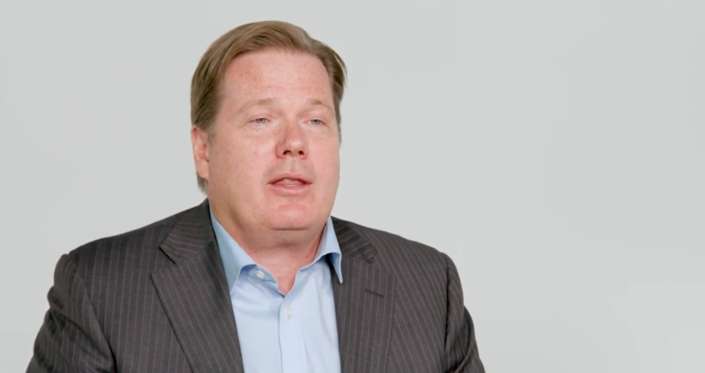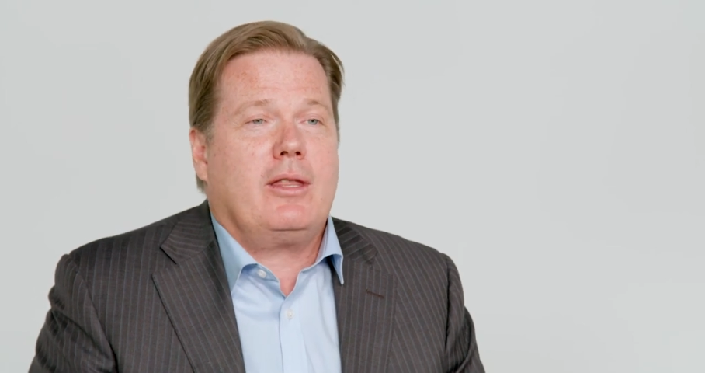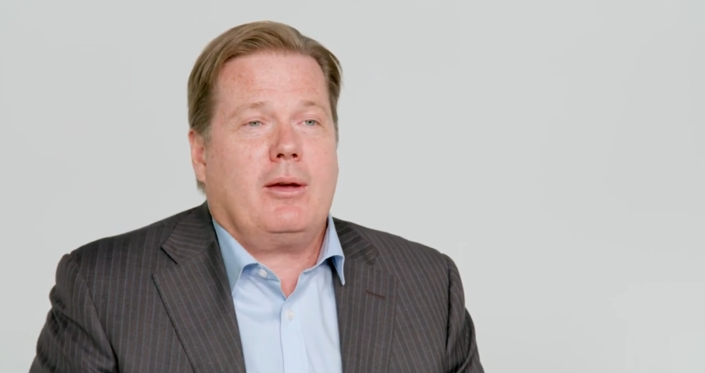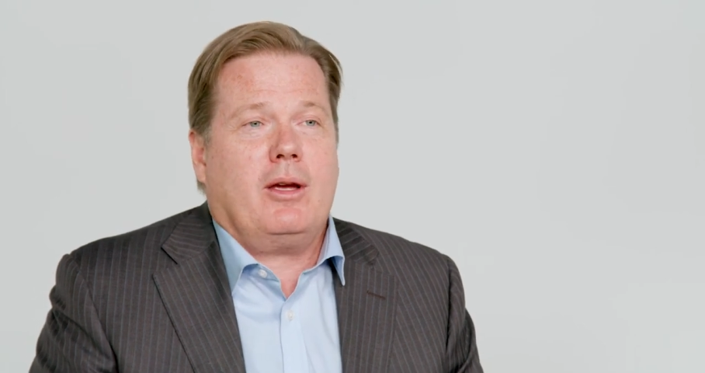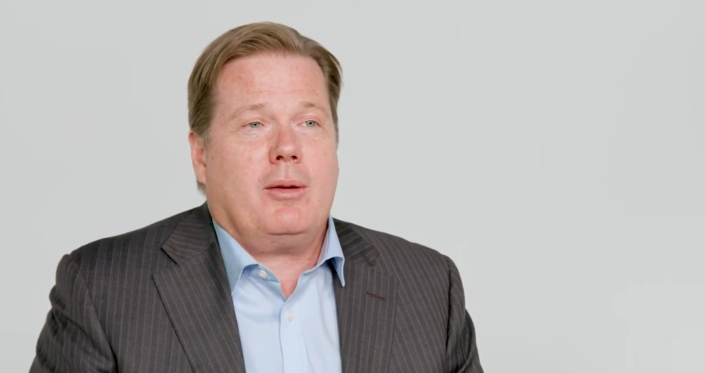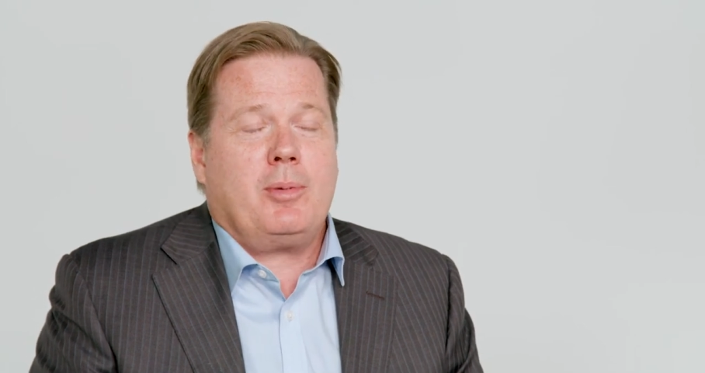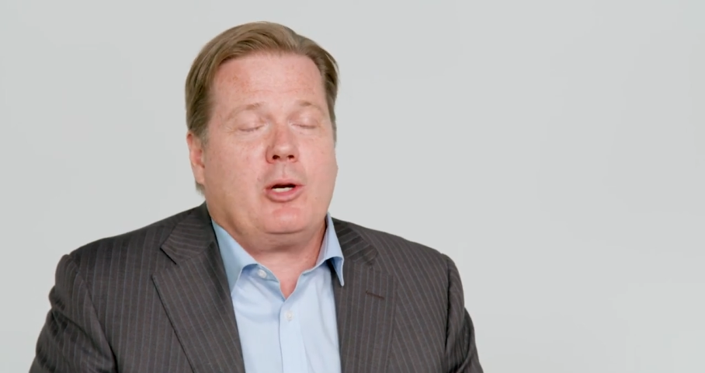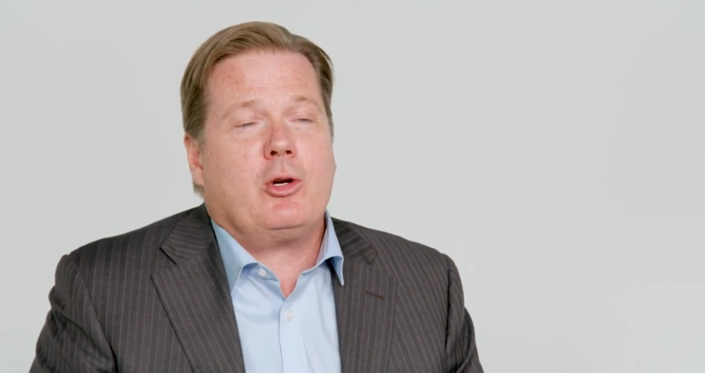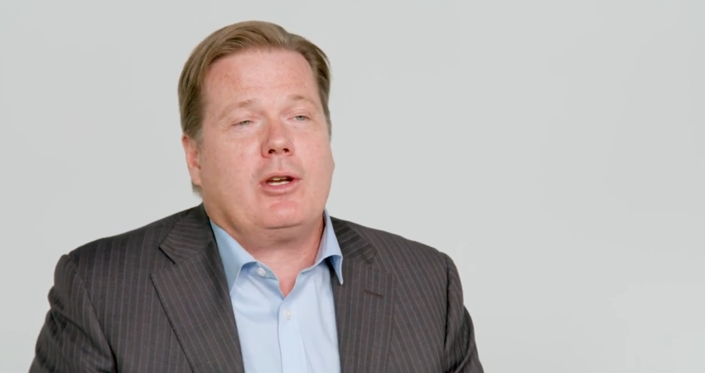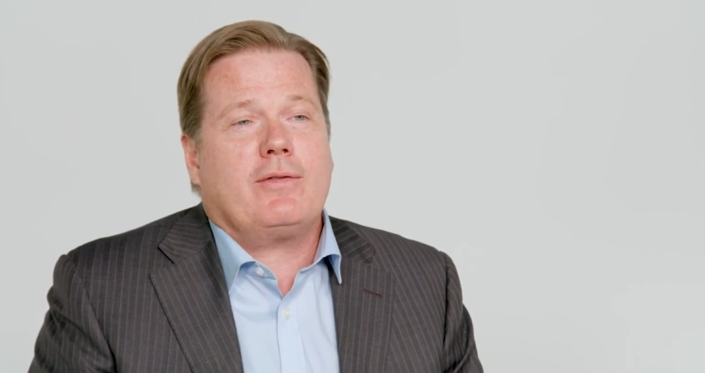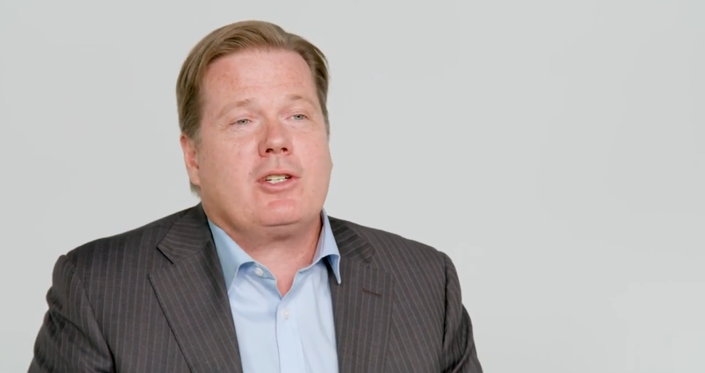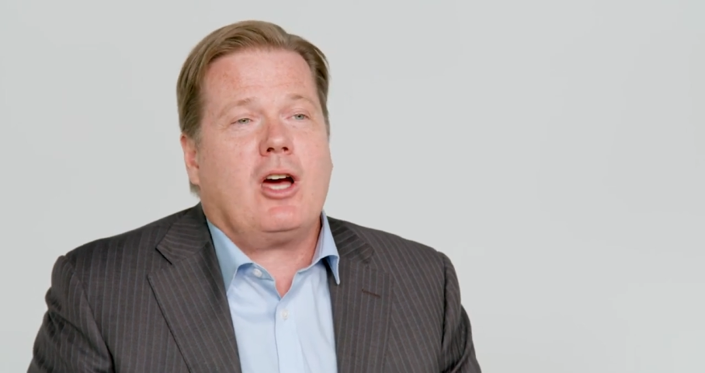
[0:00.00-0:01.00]
the
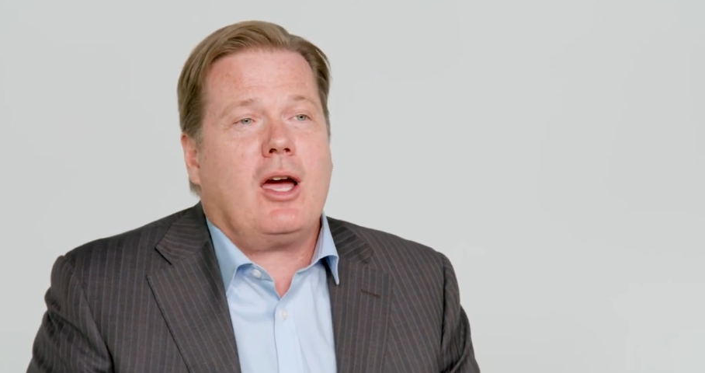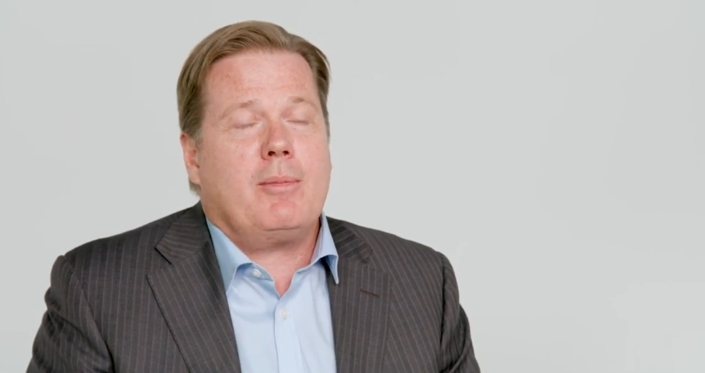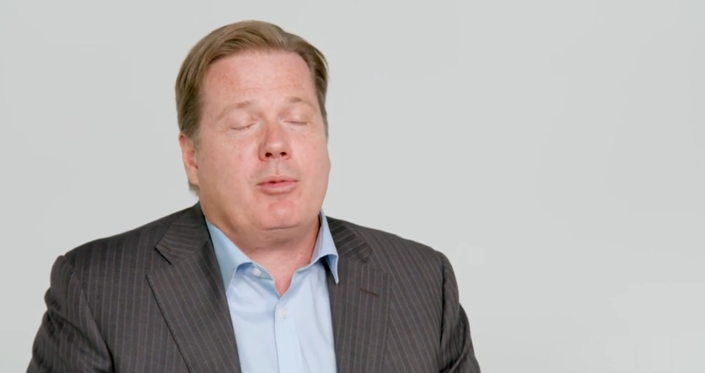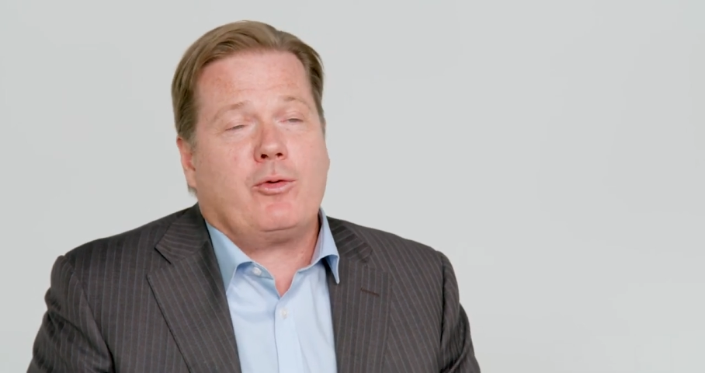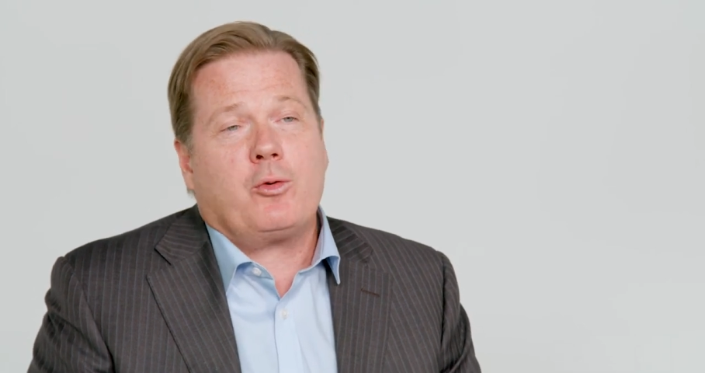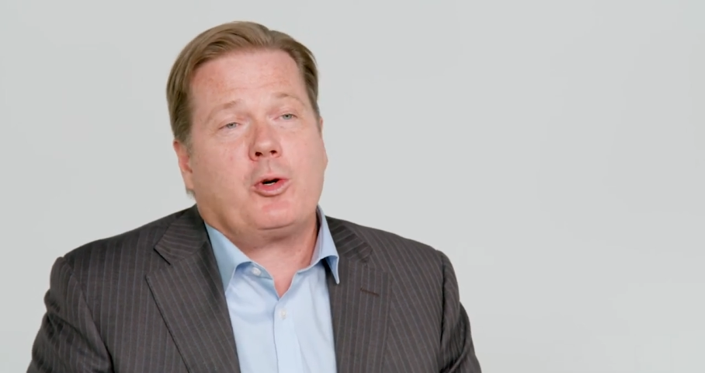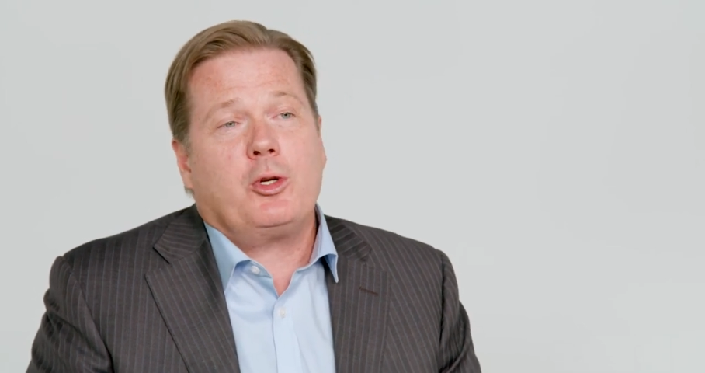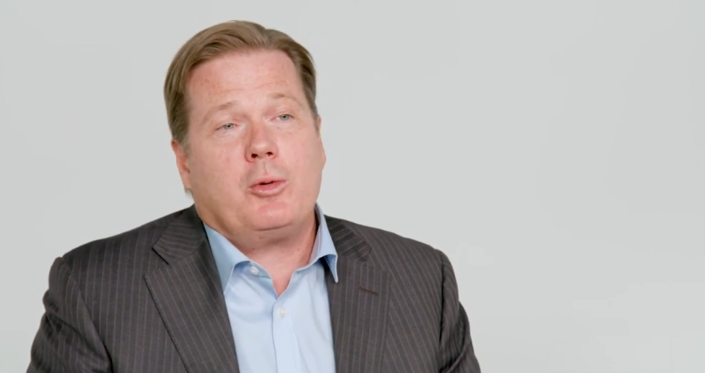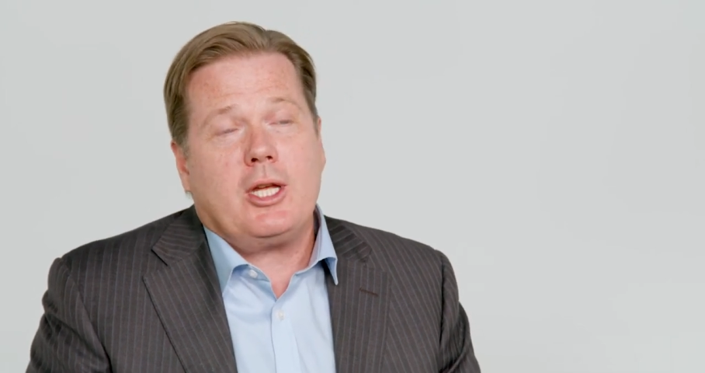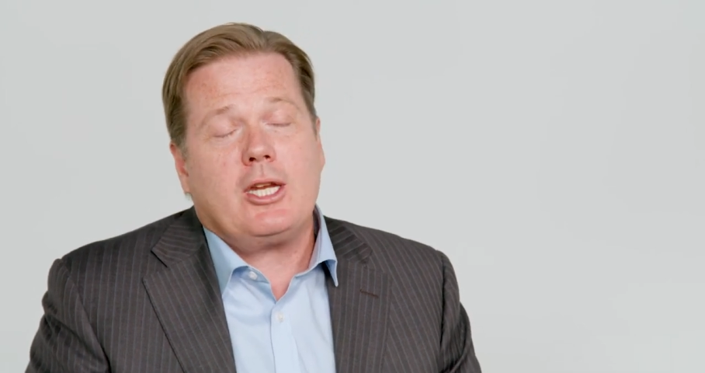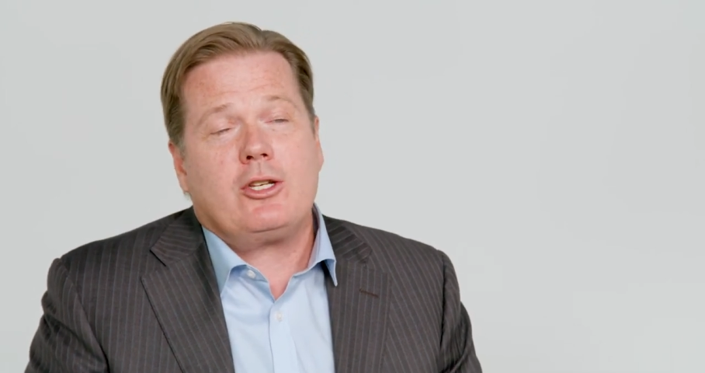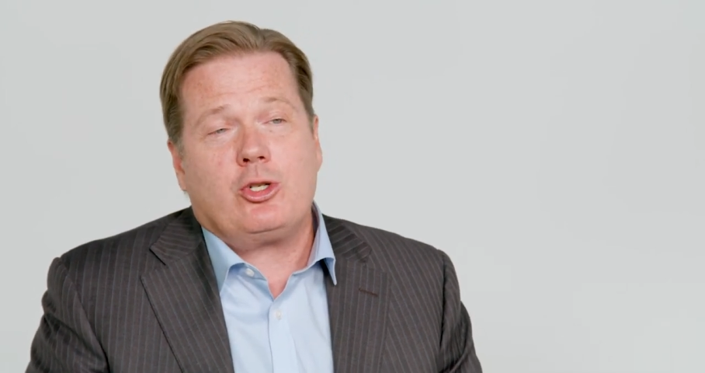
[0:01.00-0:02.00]
period of time before you
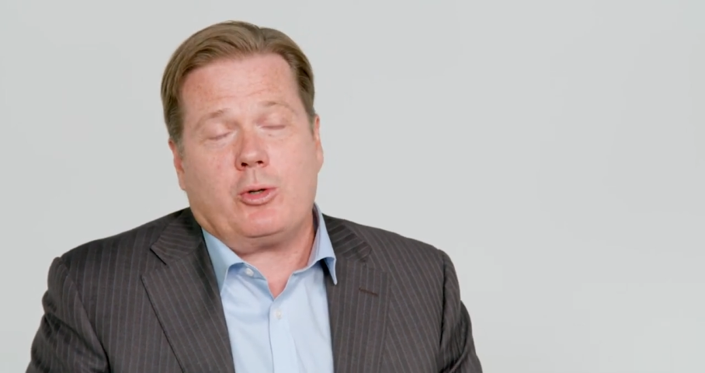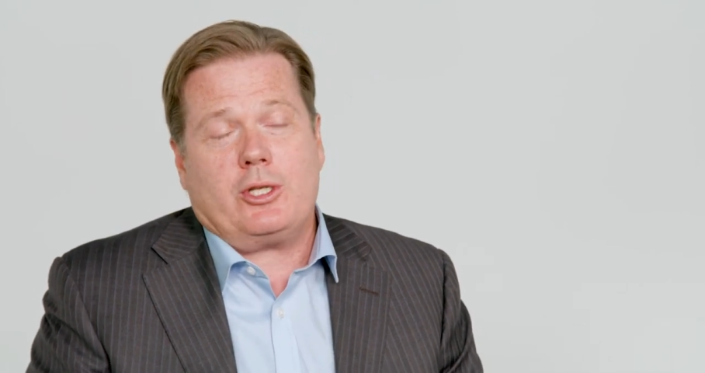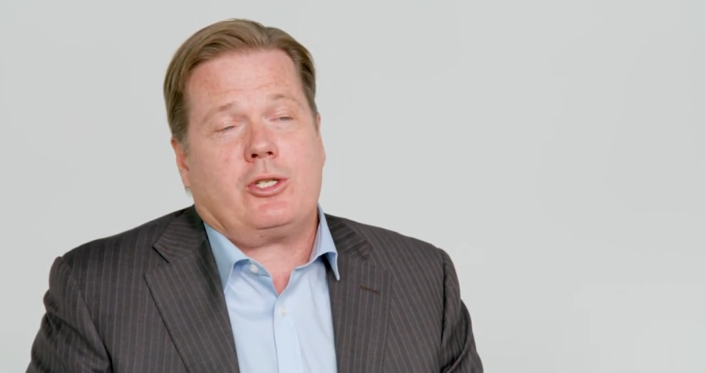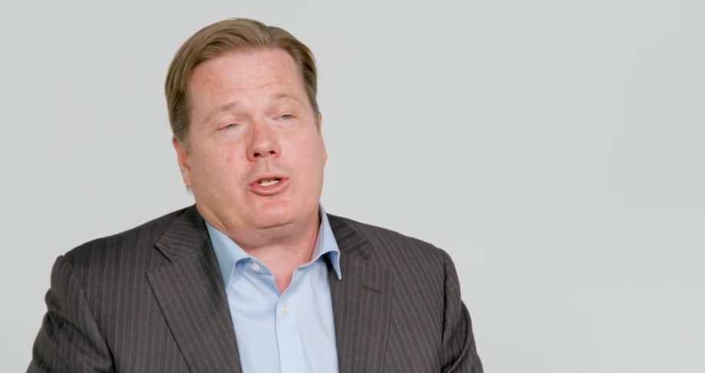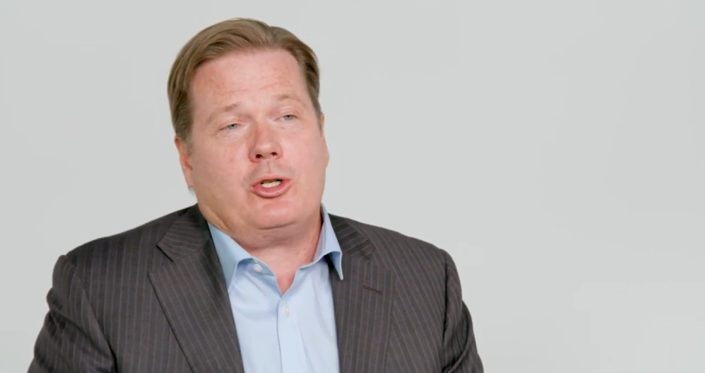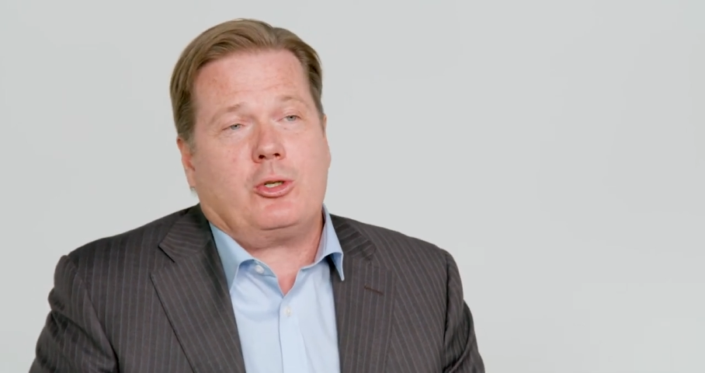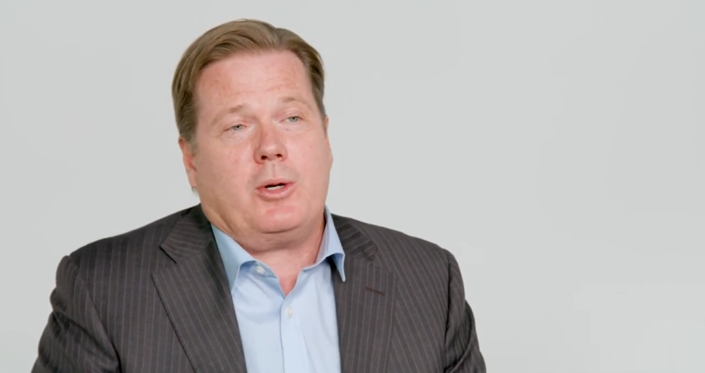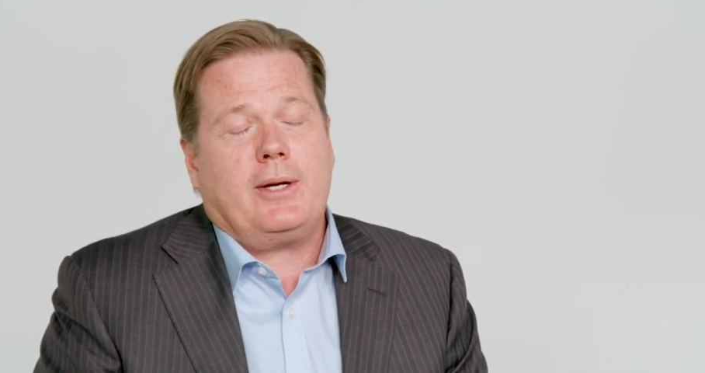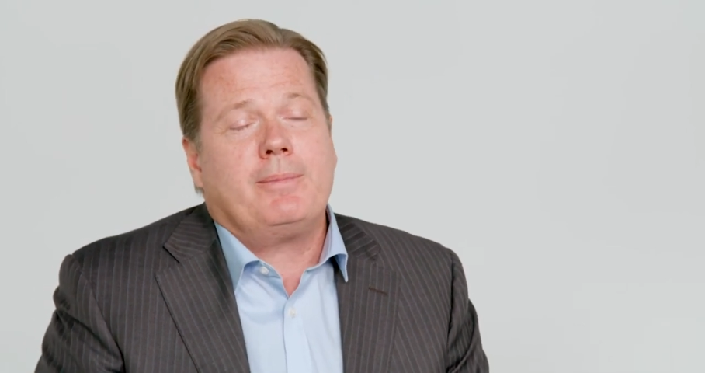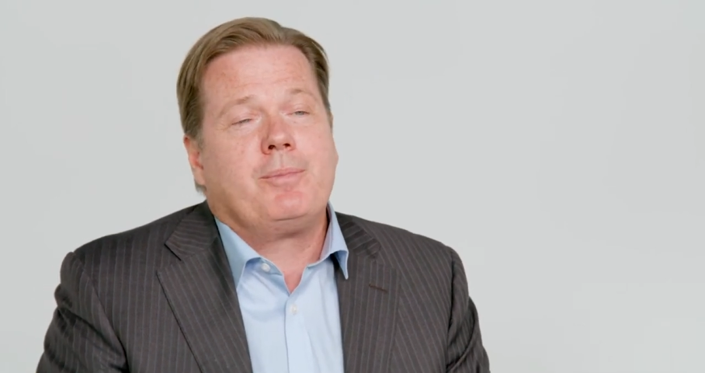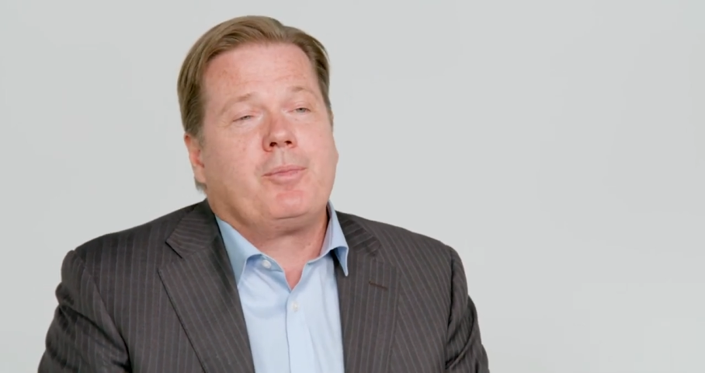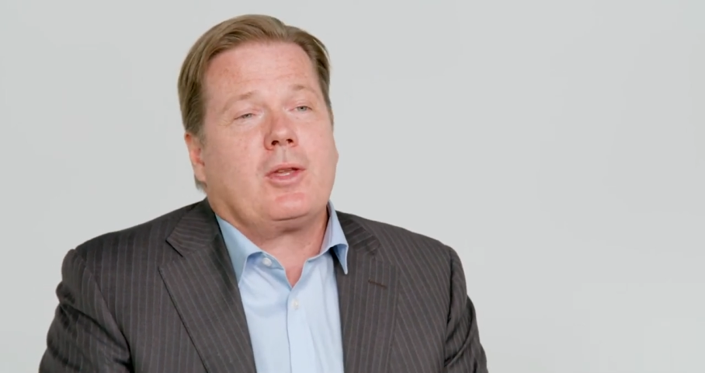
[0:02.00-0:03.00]
need joint surgery